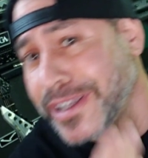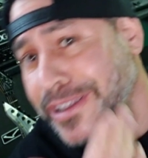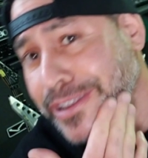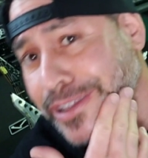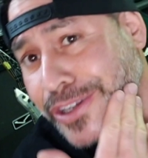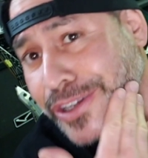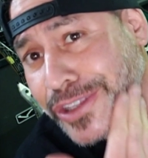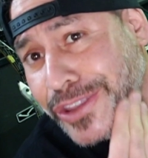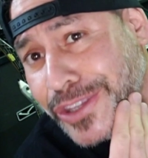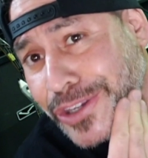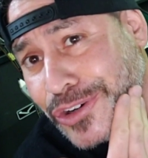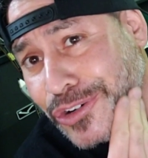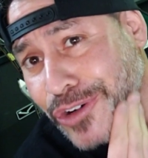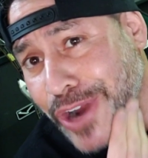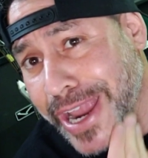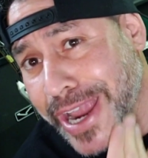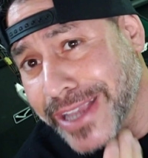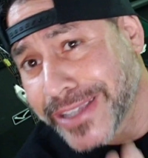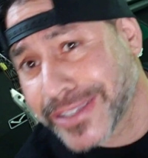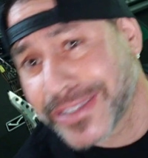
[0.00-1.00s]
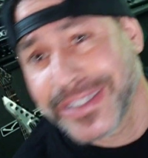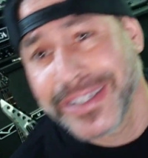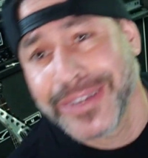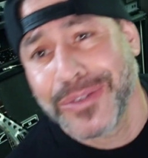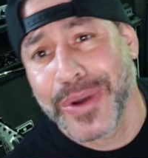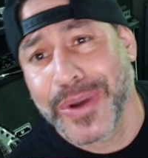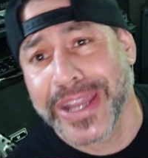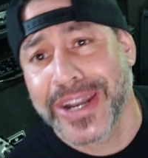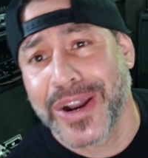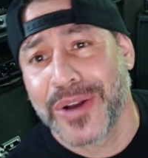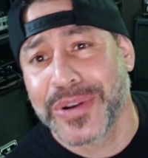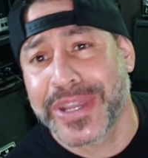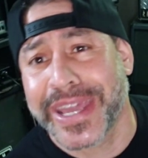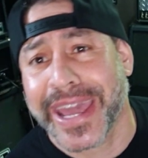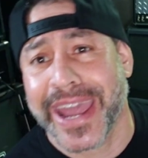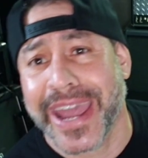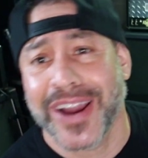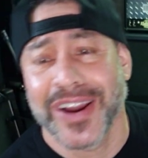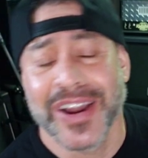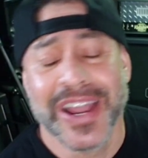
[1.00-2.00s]
Look at the grays. We don't
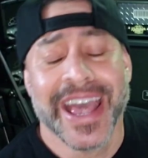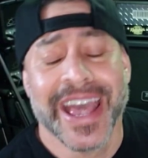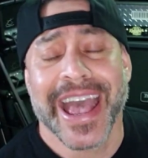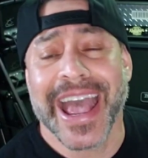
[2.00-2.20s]
care.